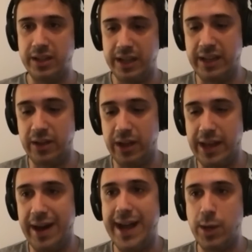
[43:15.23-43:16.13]

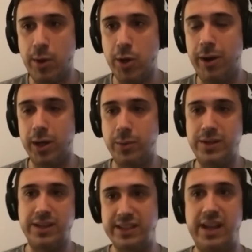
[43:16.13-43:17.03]
a high watermark where
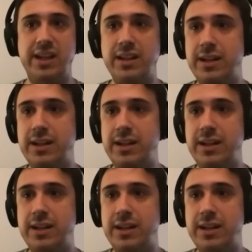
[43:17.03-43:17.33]
you can say,